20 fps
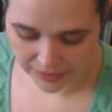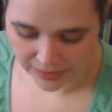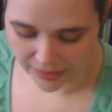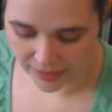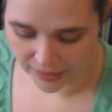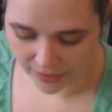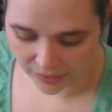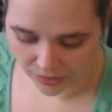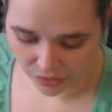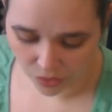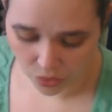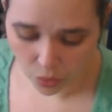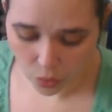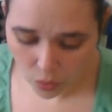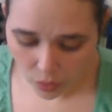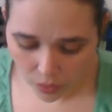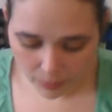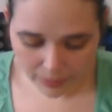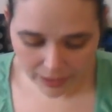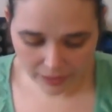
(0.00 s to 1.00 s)
think is
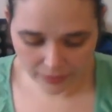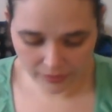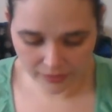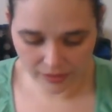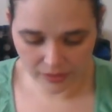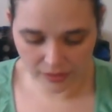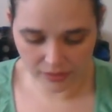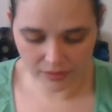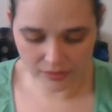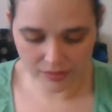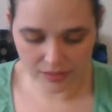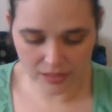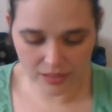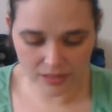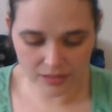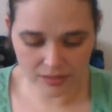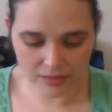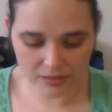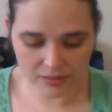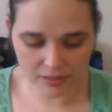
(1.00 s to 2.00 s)
cool about these
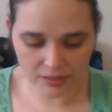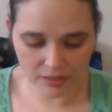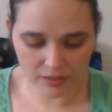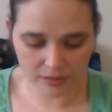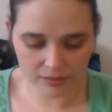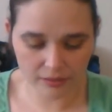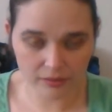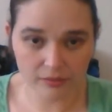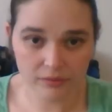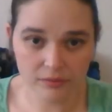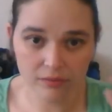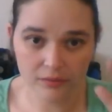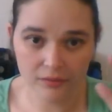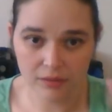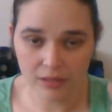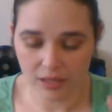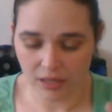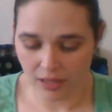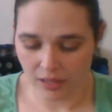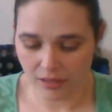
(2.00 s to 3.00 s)
is here.
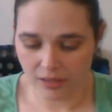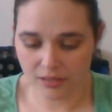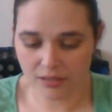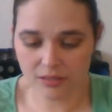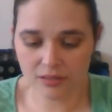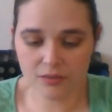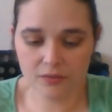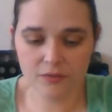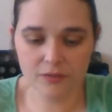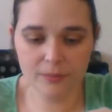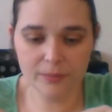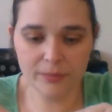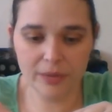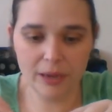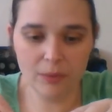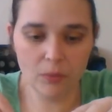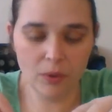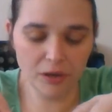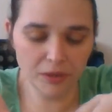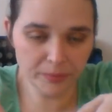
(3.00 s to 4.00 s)
This is from
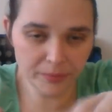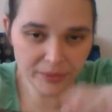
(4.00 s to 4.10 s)
my water